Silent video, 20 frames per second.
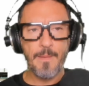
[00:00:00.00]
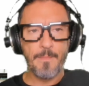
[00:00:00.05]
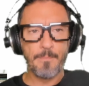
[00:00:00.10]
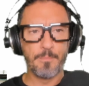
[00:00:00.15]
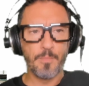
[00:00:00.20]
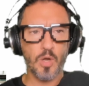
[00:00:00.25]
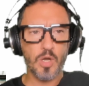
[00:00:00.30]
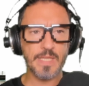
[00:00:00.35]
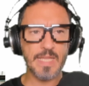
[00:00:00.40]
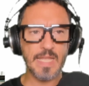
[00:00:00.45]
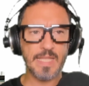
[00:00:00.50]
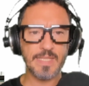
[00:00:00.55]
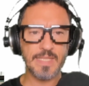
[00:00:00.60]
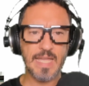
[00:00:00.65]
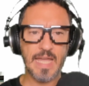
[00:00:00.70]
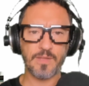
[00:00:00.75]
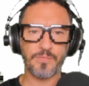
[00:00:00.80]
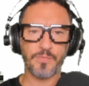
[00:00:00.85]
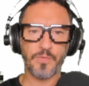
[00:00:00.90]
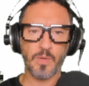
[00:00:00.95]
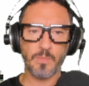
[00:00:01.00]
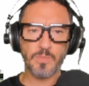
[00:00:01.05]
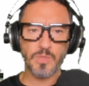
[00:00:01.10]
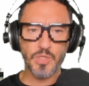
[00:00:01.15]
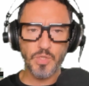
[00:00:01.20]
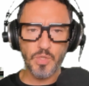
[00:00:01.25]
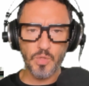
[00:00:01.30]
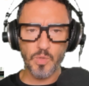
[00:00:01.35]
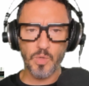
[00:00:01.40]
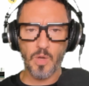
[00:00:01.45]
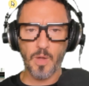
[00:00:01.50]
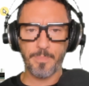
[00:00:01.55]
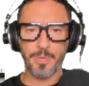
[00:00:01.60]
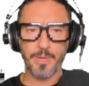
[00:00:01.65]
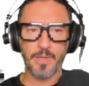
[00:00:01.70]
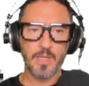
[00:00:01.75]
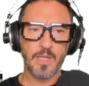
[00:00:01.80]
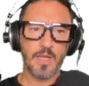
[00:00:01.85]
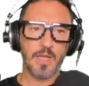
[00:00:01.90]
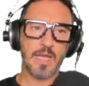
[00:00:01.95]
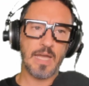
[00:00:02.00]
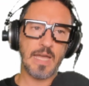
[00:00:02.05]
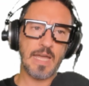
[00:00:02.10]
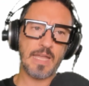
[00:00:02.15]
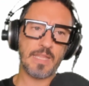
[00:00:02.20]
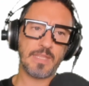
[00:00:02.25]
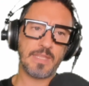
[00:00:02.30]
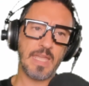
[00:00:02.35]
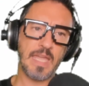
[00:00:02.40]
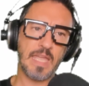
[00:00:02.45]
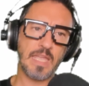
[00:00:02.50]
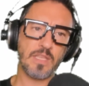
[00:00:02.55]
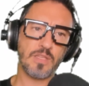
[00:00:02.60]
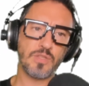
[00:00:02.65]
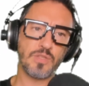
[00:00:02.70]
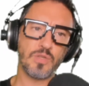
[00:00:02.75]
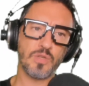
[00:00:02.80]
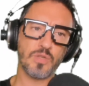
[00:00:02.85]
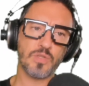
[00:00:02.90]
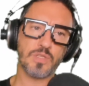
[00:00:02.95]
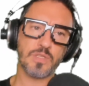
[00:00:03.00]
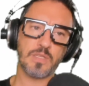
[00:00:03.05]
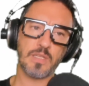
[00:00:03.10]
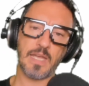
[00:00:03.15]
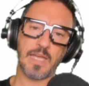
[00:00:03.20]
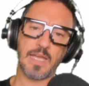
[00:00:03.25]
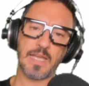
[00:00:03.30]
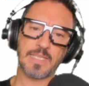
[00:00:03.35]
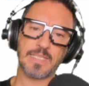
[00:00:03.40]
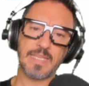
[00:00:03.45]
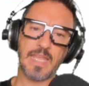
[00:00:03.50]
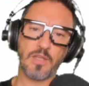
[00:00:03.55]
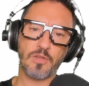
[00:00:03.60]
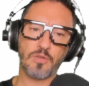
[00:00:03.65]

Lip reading: More than that, from Europe, they just say